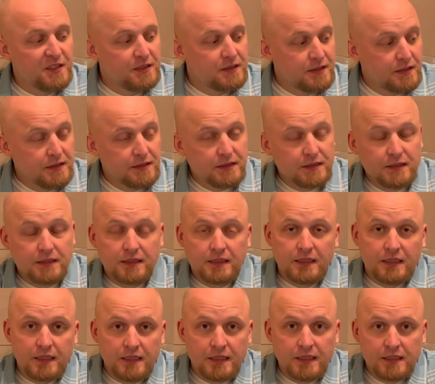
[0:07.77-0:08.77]
This
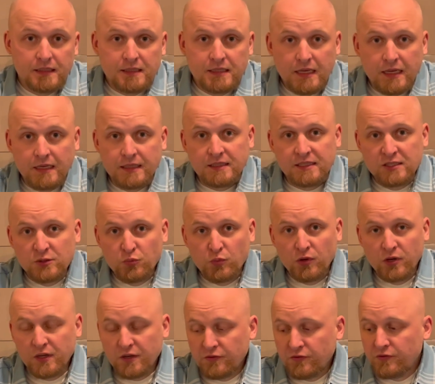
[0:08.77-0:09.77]
is a
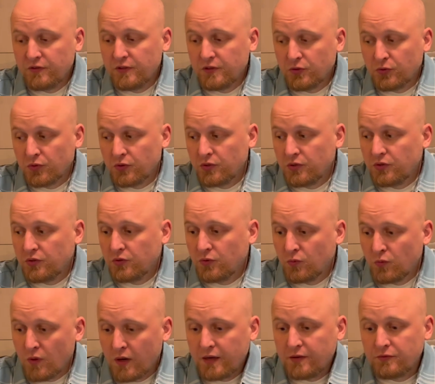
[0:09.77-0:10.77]
Springfield
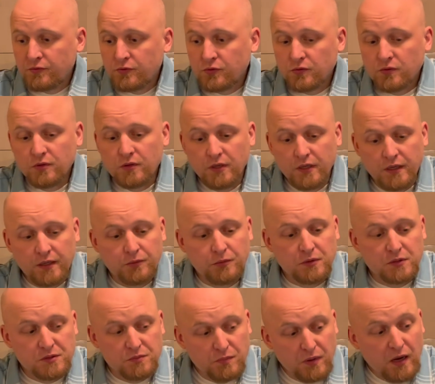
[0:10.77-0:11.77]
rifle, and it
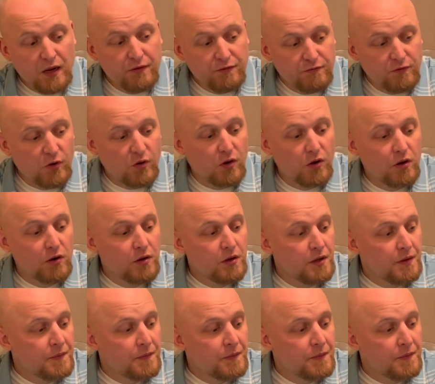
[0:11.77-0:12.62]
was by far